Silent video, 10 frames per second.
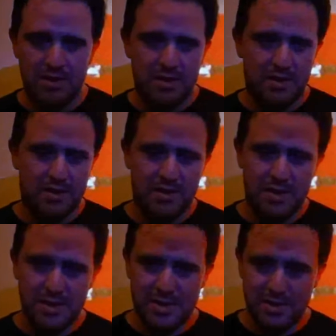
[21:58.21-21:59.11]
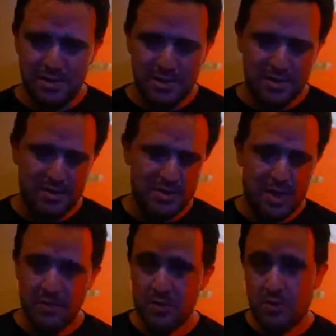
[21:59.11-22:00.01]
the
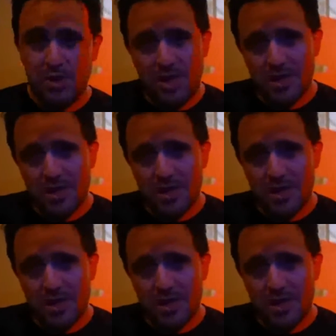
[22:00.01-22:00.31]
times where we